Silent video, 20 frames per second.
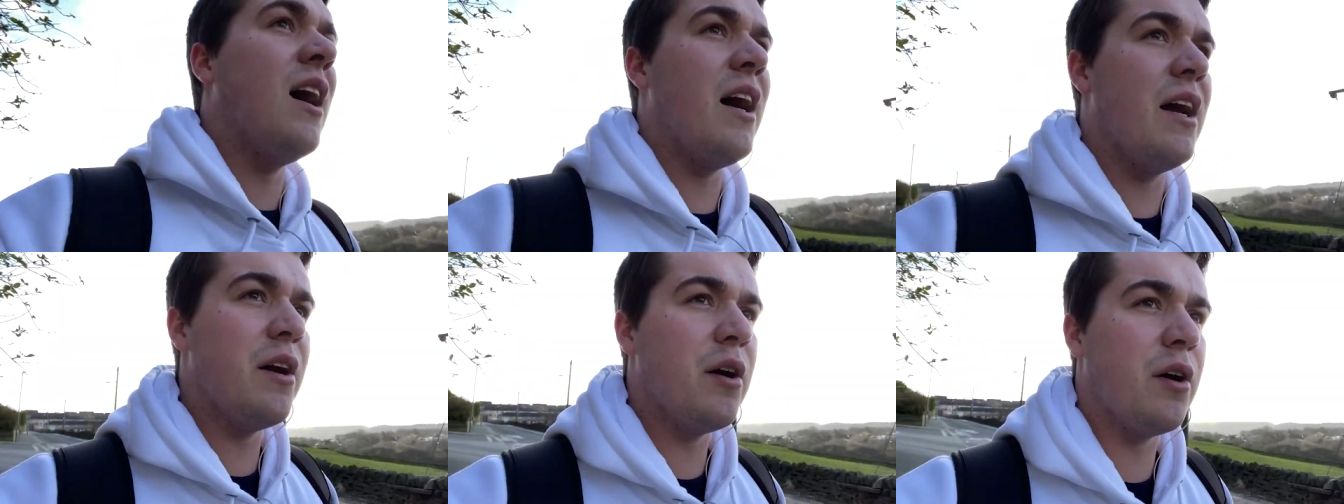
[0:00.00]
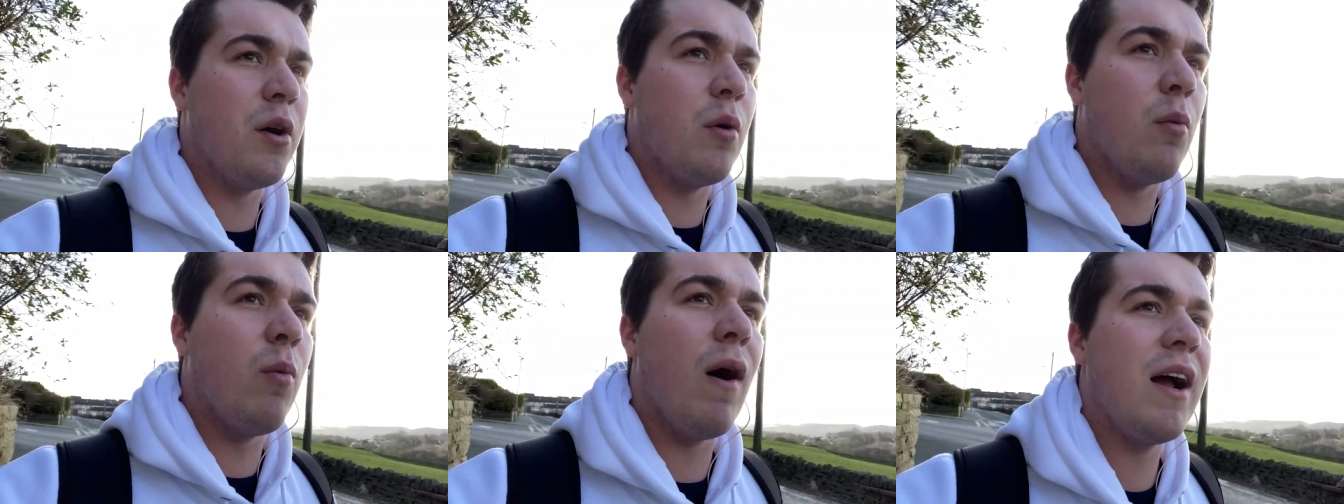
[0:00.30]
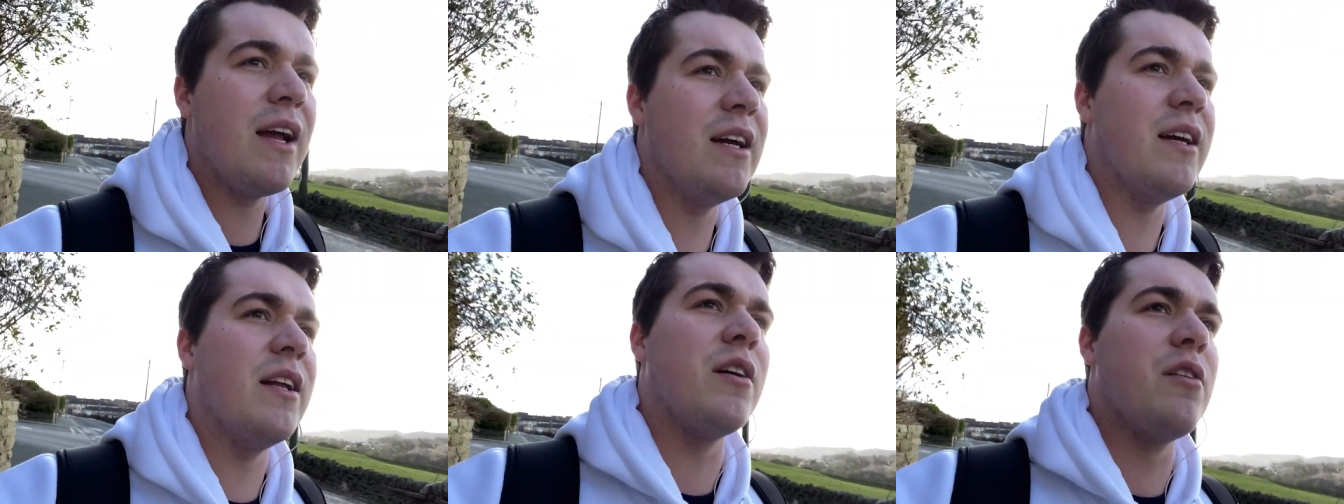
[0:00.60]
I own a
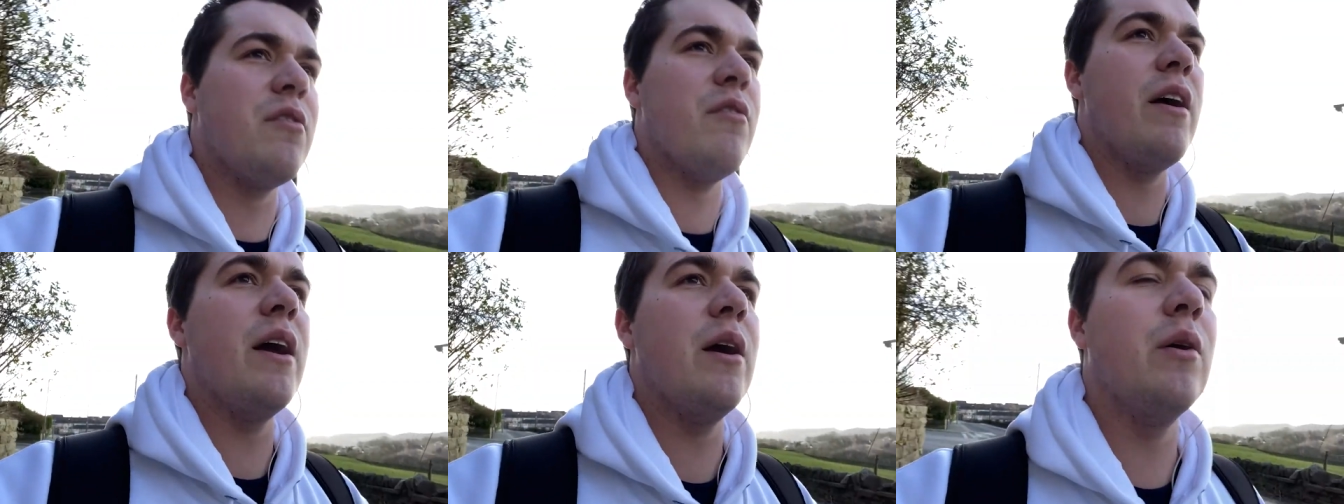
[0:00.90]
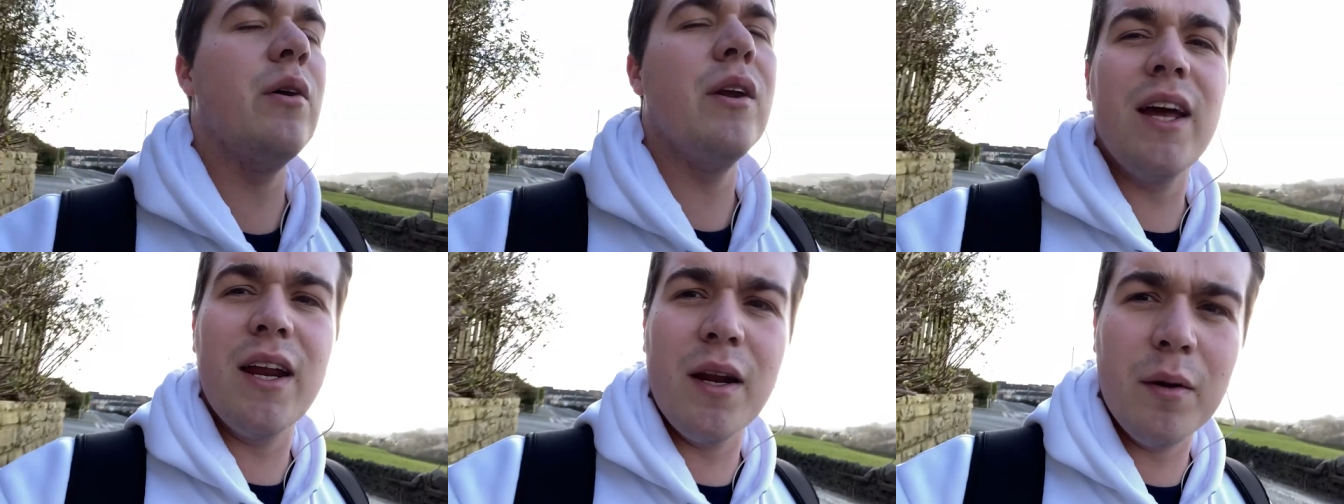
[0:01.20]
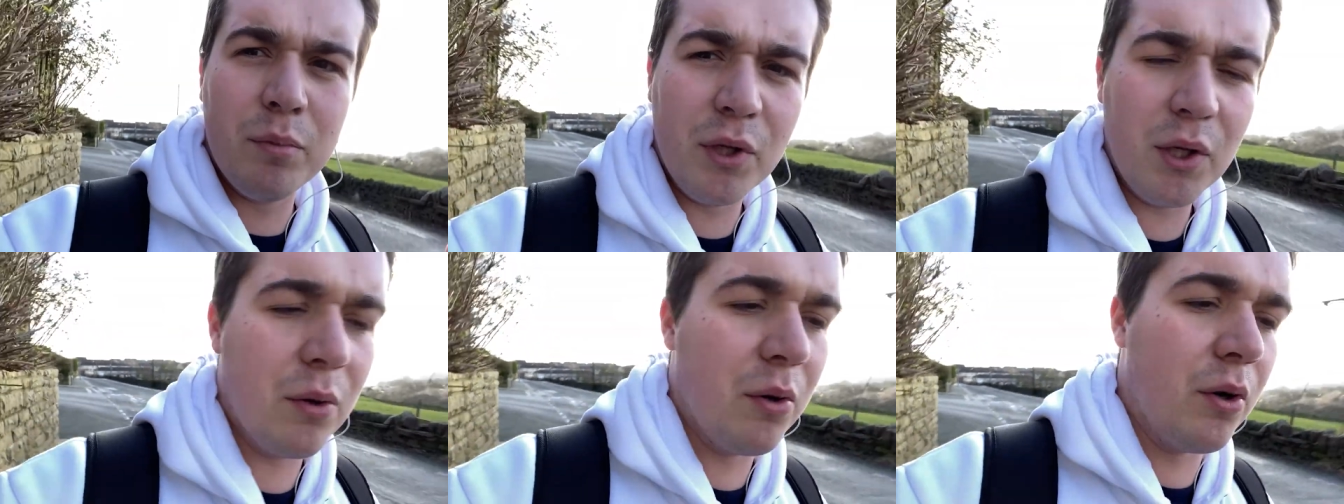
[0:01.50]
white and a grey hoodie and a
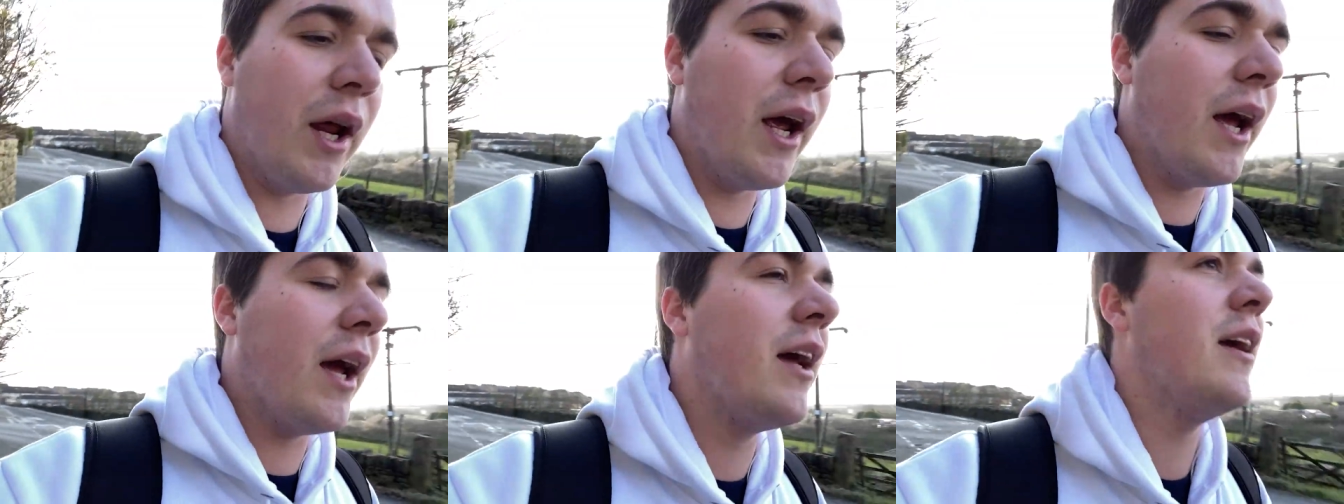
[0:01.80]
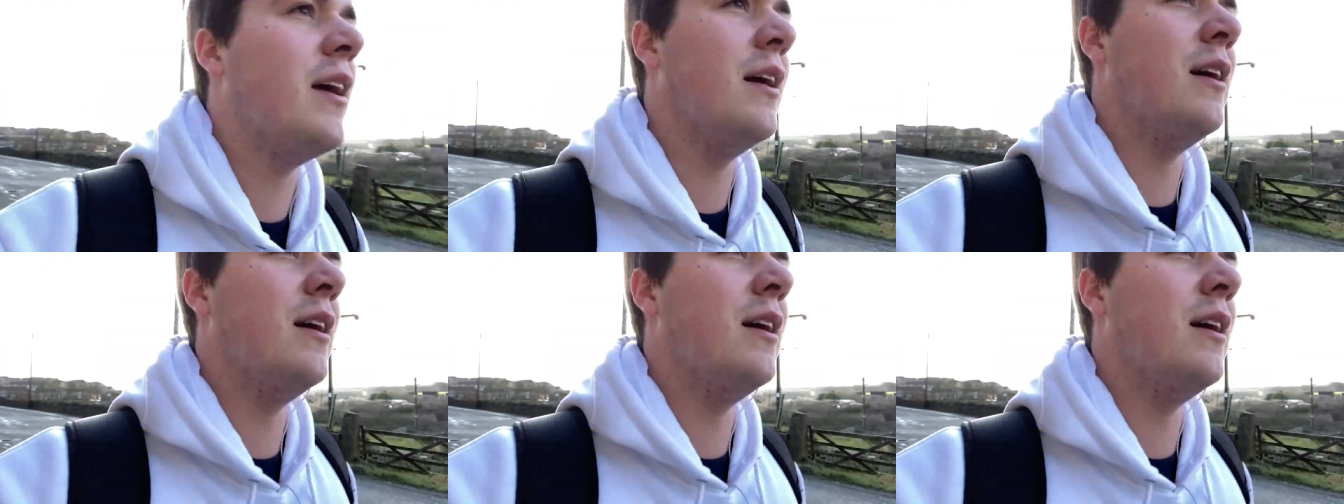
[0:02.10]
blue hoodie.